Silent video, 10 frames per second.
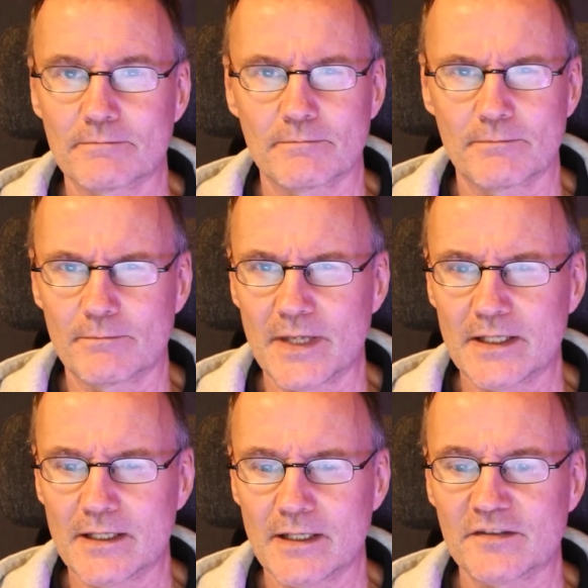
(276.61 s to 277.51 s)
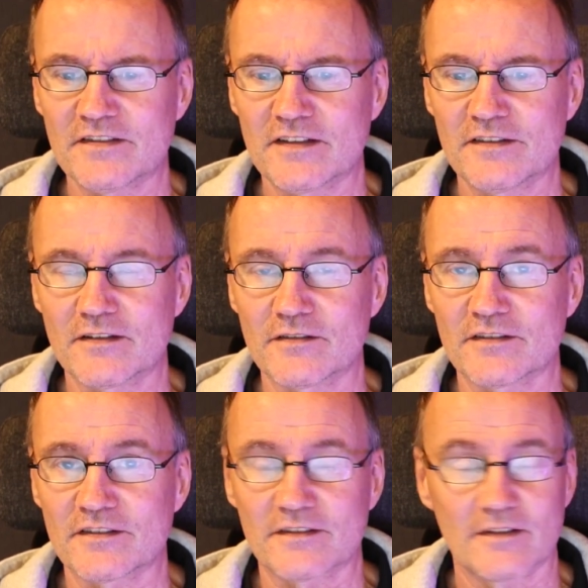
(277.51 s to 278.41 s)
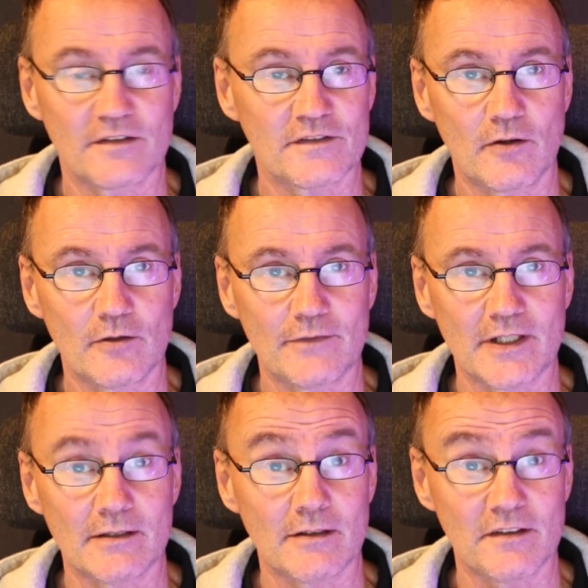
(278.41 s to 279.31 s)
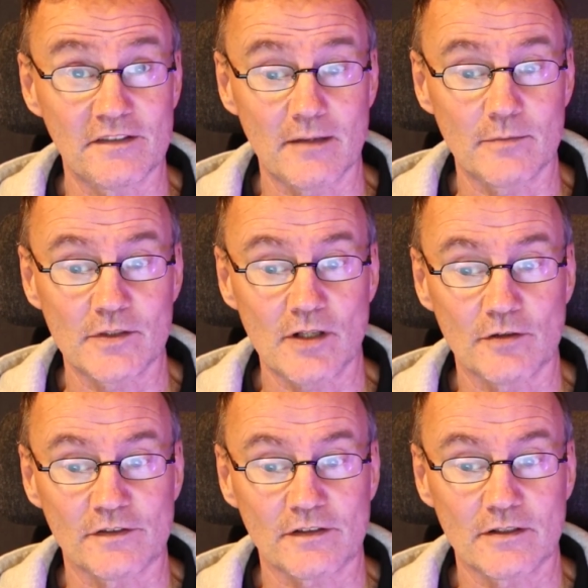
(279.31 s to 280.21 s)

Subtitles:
many assistants solving the same task,